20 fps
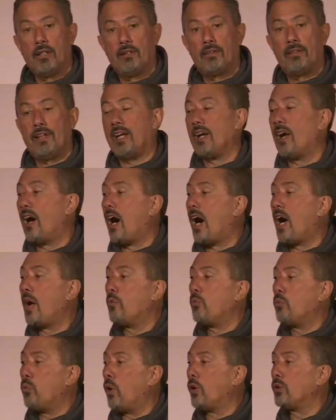that
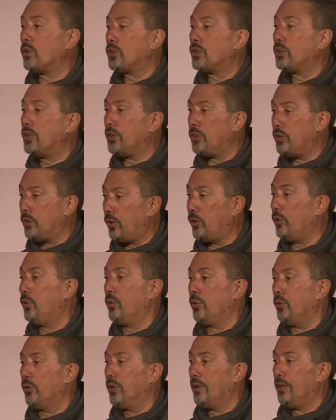I want to do.
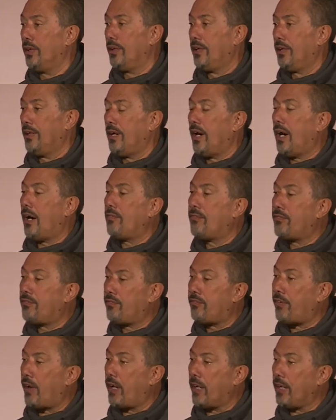I've
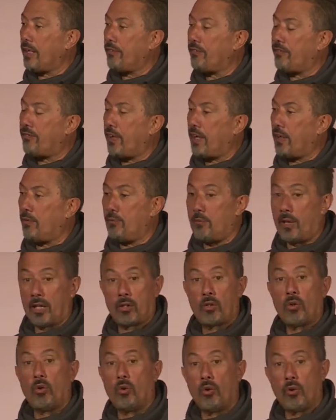finally found my
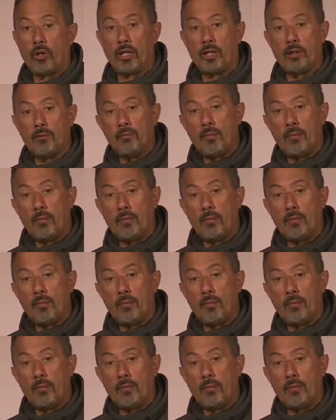calling and